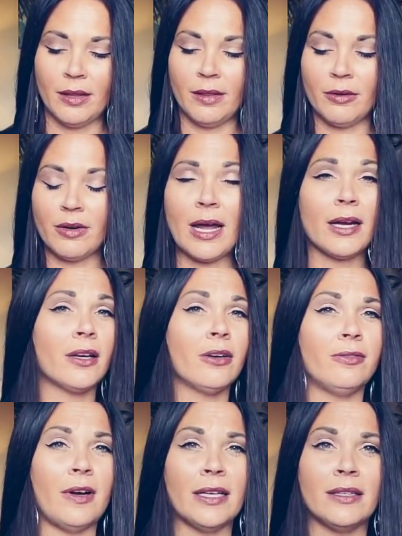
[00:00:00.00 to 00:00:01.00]
they're not going
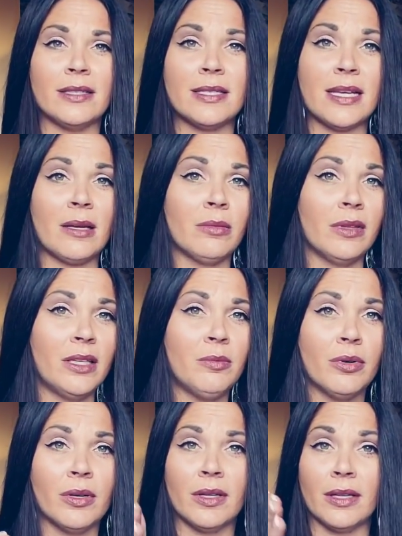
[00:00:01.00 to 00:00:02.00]
to find the same
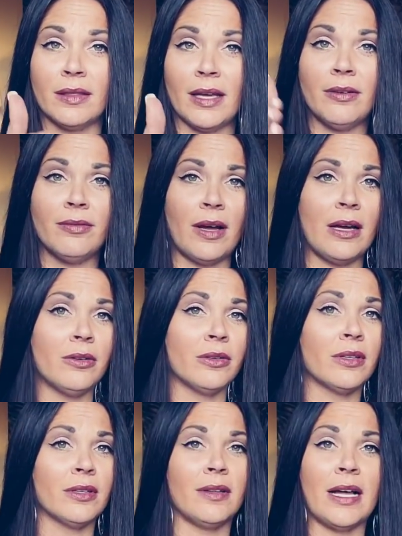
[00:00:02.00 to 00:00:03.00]
libra that they
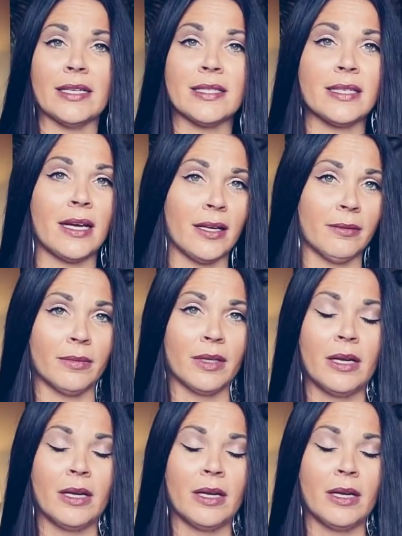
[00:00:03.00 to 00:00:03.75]
found the last time